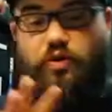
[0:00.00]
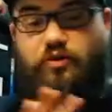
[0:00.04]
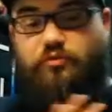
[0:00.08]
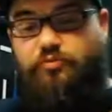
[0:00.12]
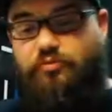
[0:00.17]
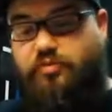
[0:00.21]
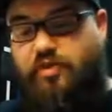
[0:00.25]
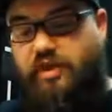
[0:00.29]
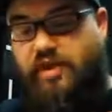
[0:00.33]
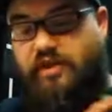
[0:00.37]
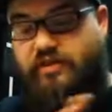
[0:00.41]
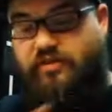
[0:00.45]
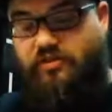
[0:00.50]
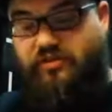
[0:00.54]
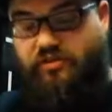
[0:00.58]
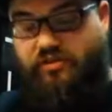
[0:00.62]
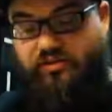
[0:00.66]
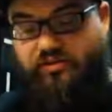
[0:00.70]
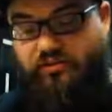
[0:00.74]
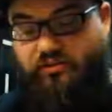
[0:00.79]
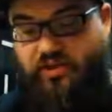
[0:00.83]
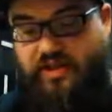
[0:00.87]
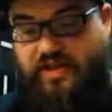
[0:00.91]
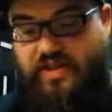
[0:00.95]
I've played
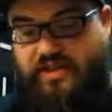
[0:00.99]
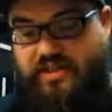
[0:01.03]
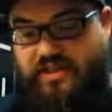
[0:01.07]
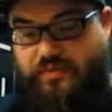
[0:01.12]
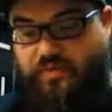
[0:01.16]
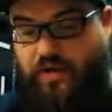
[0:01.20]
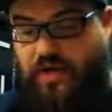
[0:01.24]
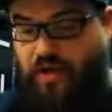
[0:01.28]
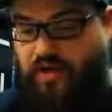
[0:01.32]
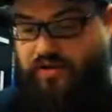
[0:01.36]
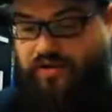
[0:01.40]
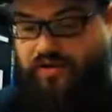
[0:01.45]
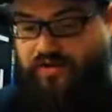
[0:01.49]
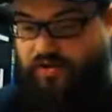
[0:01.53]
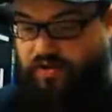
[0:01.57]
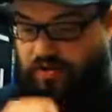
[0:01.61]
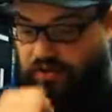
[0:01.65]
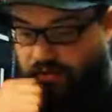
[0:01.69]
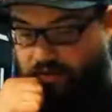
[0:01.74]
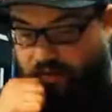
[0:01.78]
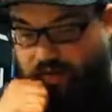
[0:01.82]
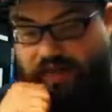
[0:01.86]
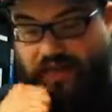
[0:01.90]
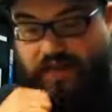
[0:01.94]
3 spells,
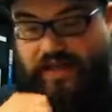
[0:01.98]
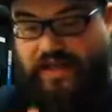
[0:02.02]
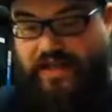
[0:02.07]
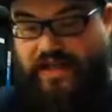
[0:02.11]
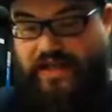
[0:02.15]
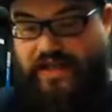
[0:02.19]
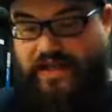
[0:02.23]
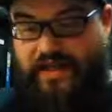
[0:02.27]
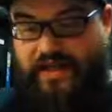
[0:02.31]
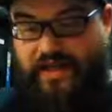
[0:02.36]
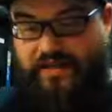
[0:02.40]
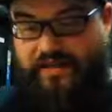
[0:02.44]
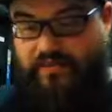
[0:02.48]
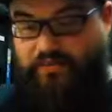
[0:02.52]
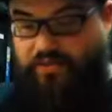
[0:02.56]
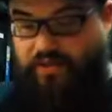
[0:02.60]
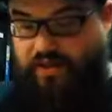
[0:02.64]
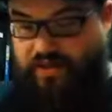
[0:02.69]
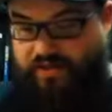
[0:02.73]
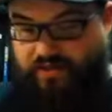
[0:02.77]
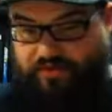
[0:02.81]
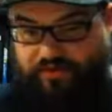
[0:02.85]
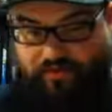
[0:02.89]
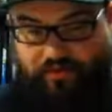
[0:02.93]
so he gets
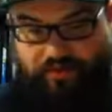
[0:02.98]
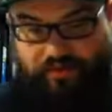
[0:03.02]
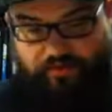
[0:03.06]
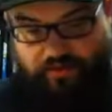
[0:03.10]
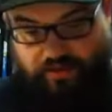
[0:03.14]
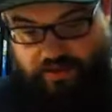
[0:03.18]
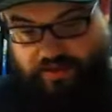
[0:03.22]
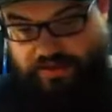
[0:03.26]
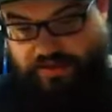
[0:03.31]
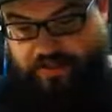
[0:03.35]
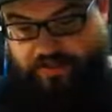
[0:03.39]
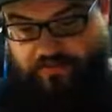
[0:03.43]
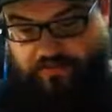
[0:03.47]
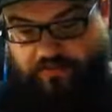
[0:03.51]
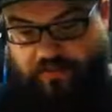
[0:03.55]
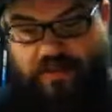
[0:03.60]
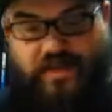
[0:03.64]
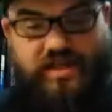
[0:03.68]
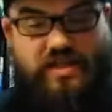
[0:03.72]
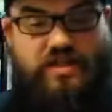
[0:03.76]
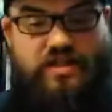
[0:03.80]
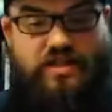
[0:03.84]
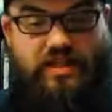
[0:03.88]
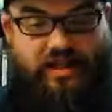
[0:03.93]

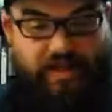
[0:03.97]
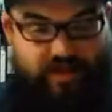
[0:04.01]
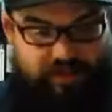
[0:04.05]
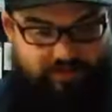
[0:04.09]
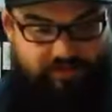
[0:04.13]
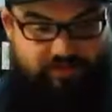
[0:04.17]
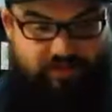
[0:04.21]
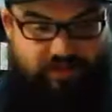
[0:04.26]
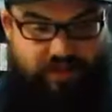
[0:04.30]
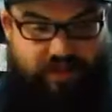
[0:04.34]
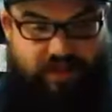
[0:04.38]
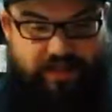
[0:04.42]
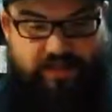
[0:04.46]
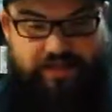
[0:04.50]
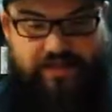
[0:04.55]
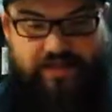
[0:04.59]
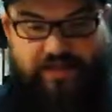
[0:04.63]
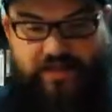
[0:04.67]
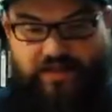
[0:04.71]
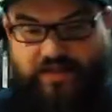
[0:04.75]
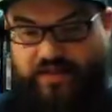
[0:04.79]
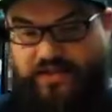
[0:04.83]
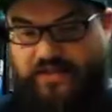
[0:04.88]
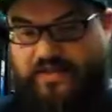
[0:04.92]
+3/+3 and lifelink
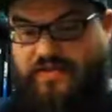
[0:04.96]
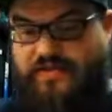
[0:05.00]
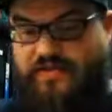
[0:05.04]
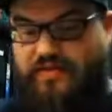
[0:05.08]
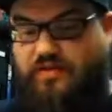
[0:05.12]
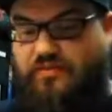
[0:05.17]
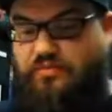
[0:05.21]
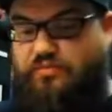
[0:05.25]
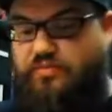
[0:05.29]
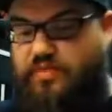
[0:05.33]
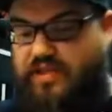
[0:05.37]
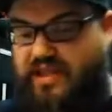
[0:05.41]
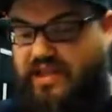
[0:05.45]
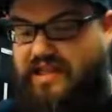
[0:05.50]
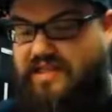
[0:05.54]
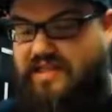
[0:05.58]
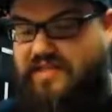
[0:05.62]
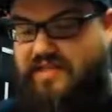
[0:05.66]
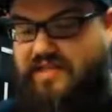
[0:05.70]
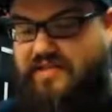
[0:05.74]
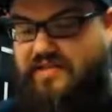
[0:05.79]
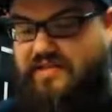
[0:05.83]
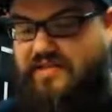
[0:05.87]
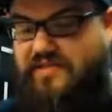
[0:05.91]
until end of turn.
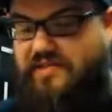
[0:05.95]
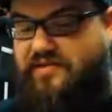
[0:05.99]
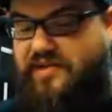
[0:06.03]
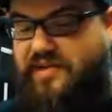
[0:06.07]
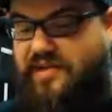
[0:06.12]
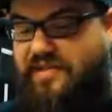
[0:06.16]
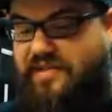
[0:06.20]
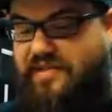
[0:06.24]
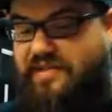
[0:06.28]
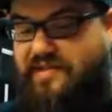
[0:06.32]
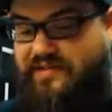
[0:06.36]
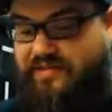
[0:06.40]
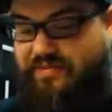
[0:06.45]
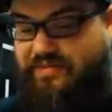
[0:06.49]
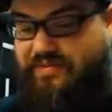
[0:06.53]
Plus he also gets another